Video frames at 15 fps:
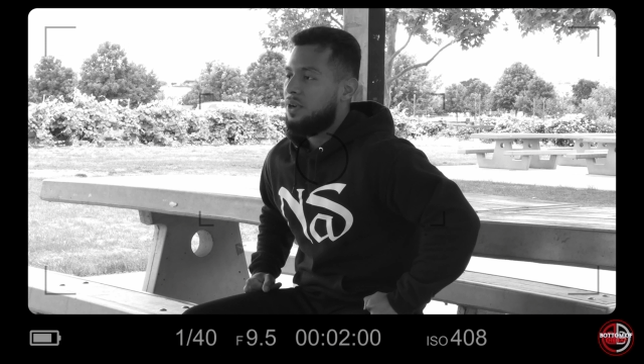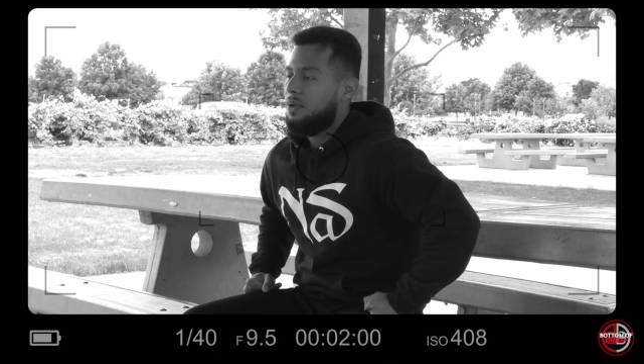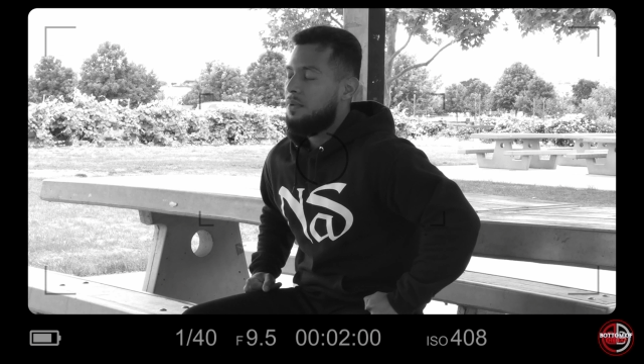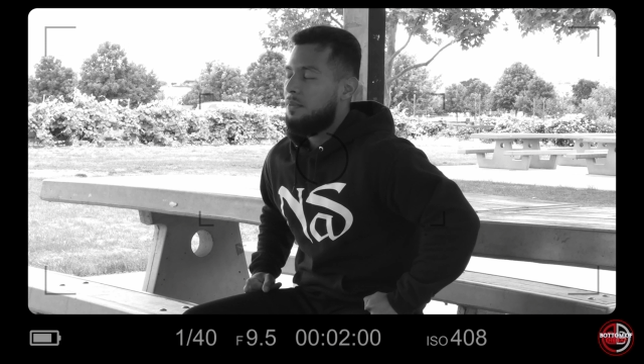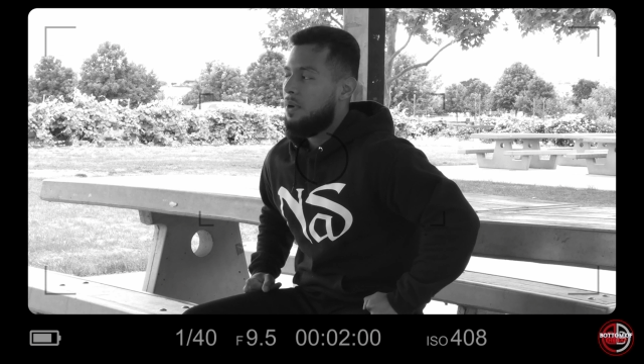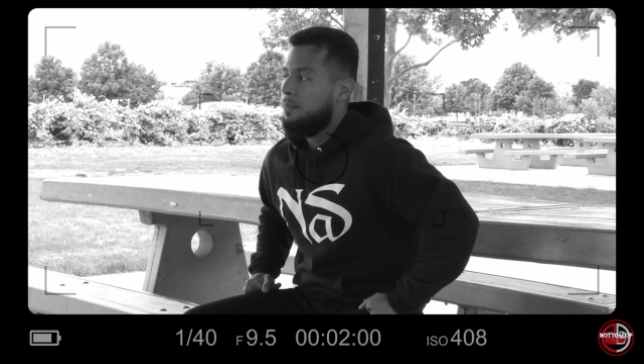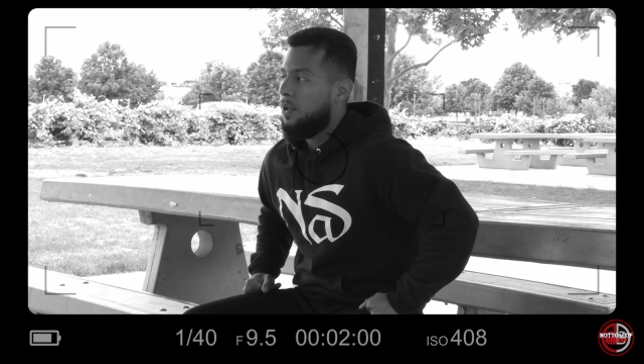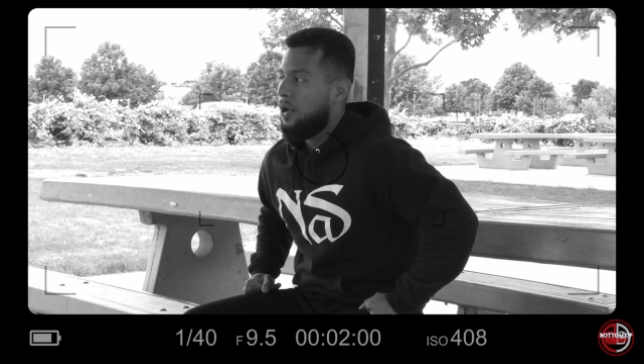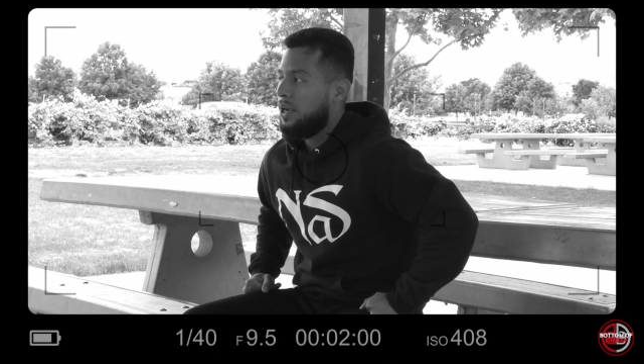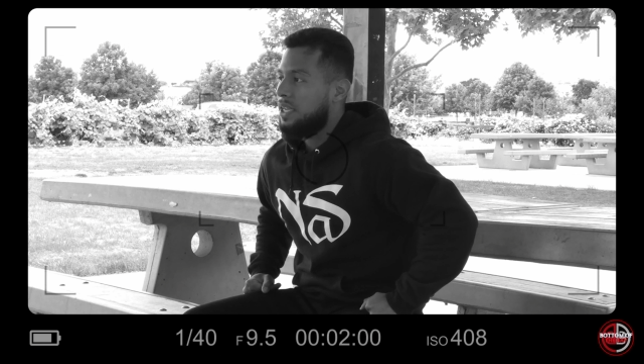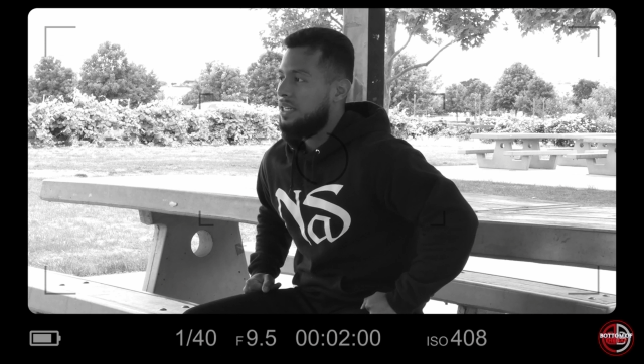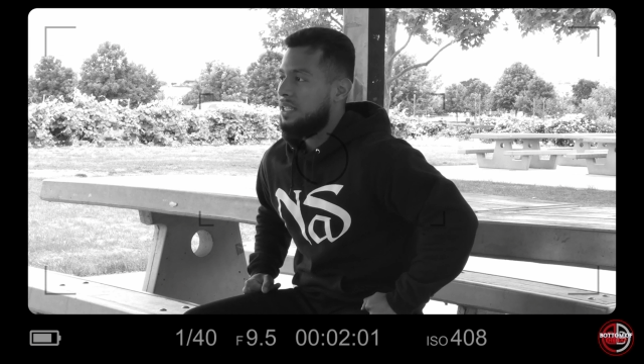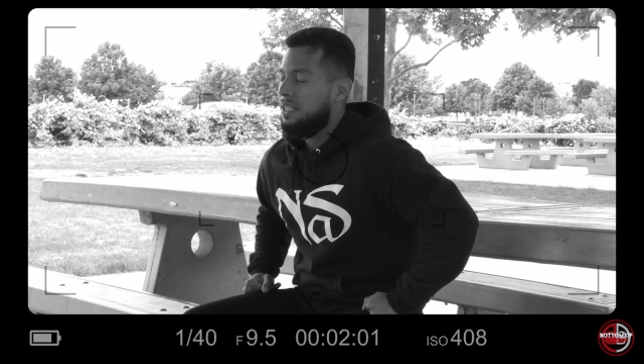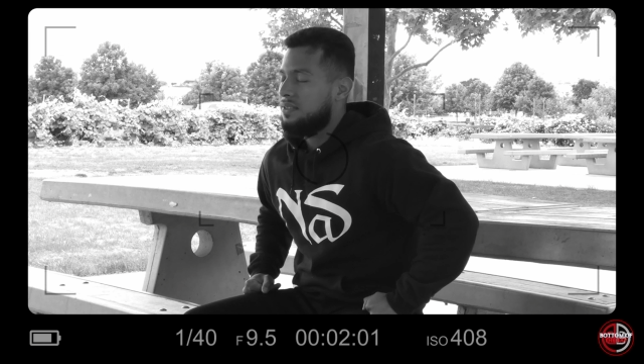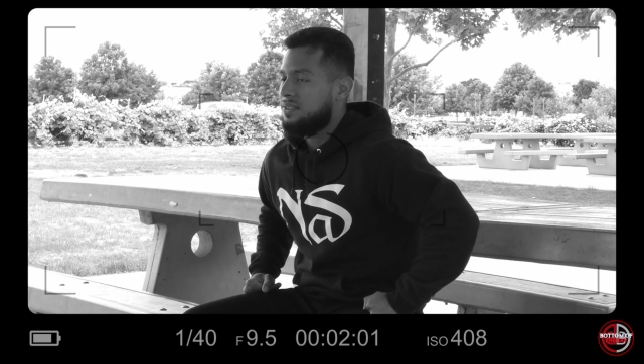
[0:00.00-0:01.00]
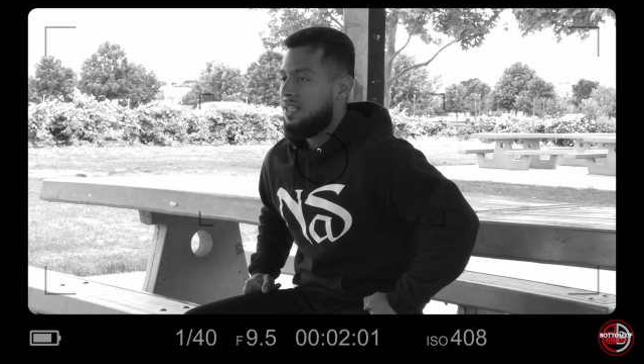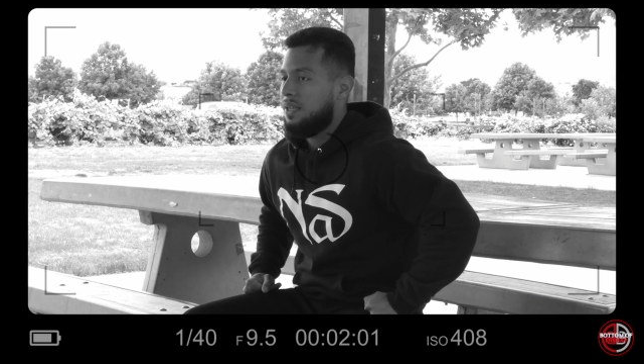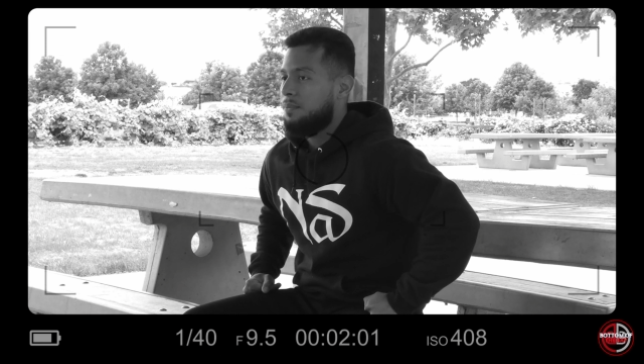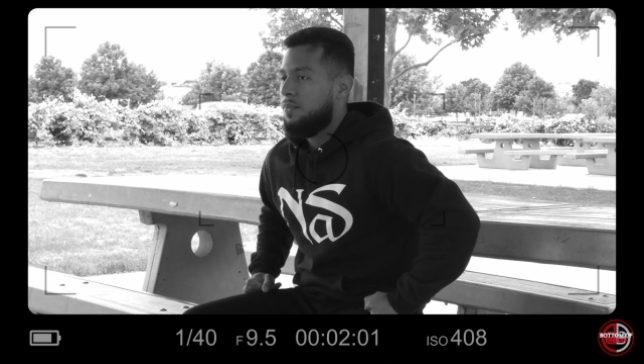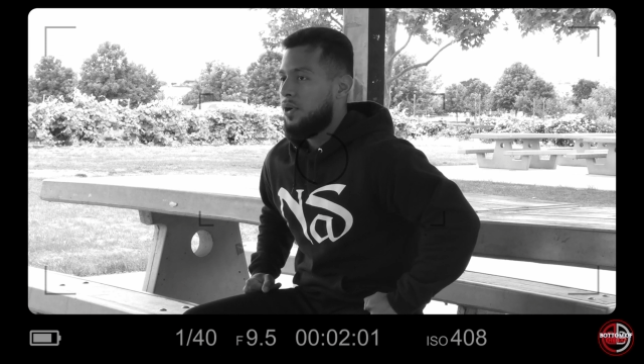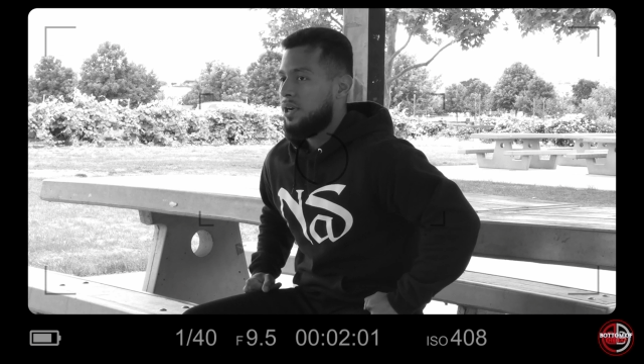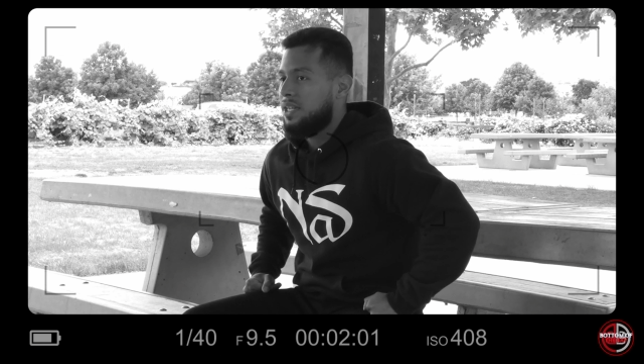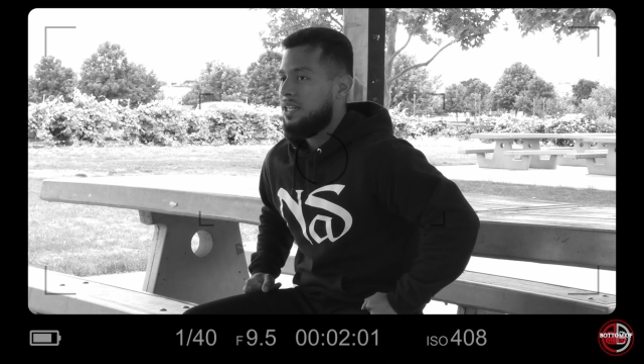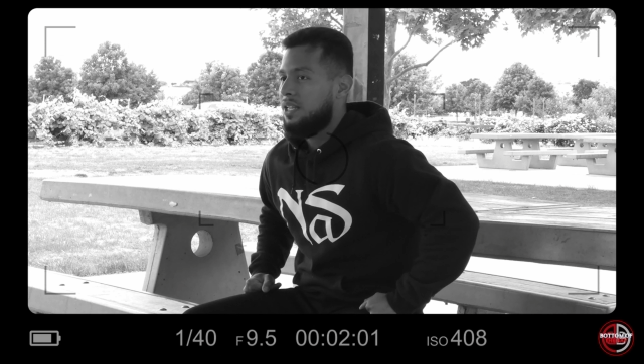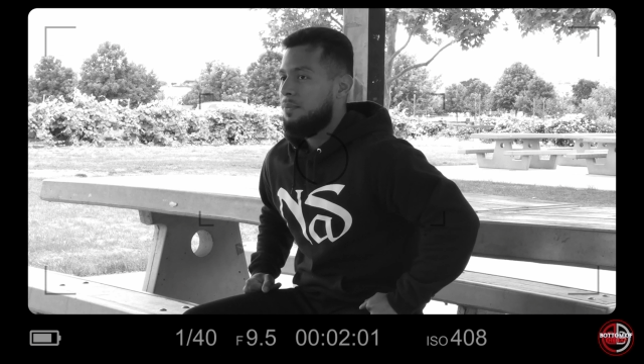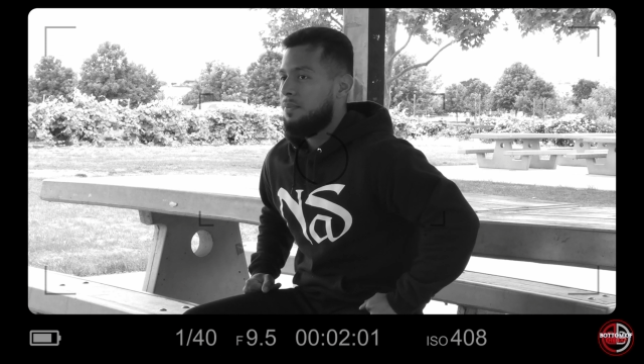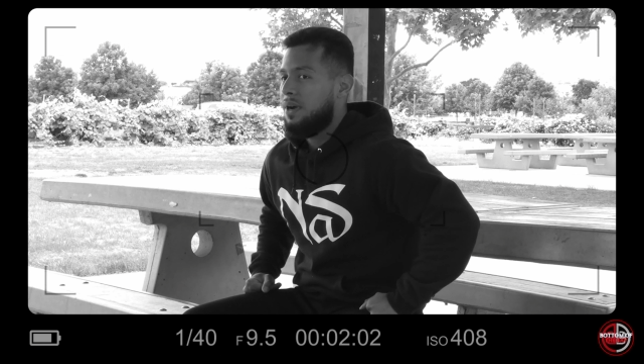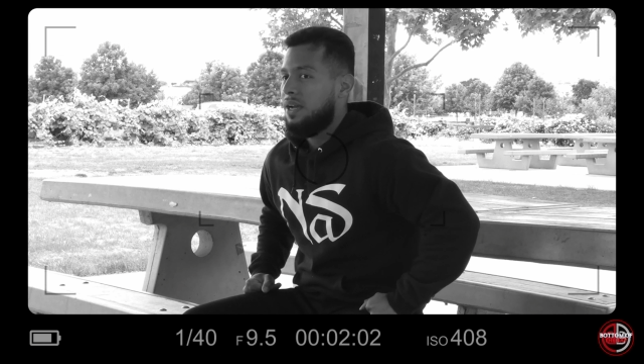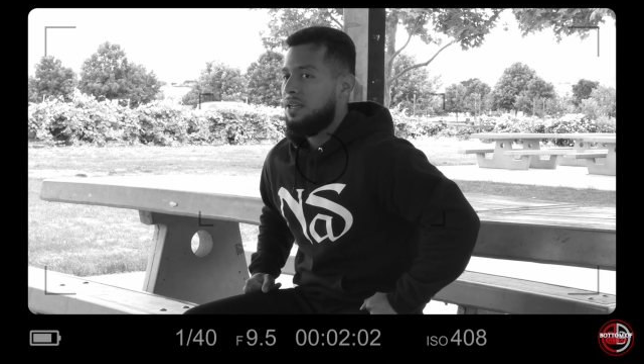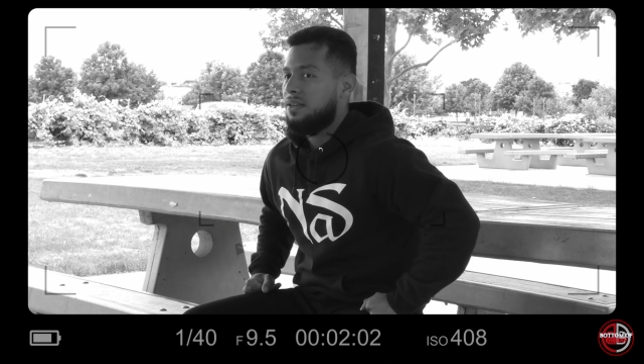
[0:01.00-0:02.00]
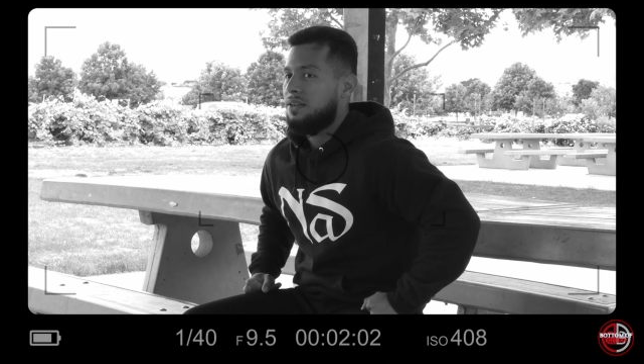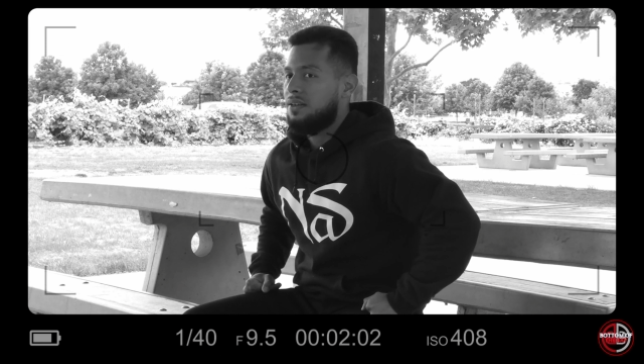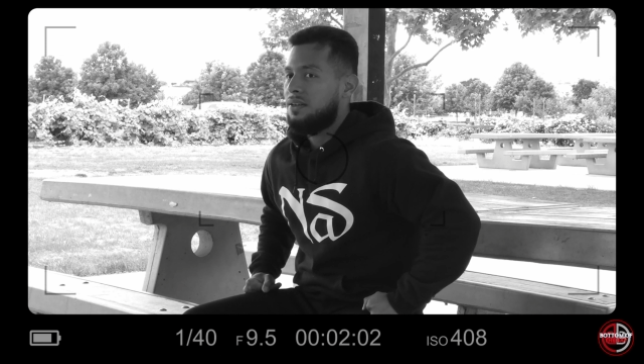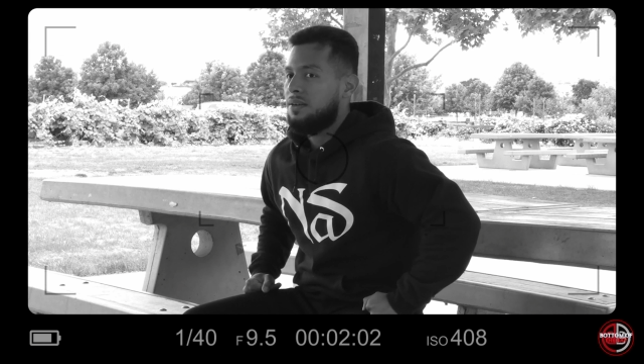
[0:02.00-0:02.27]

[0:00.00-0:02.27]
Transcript: what I mean by marketing is like marketing my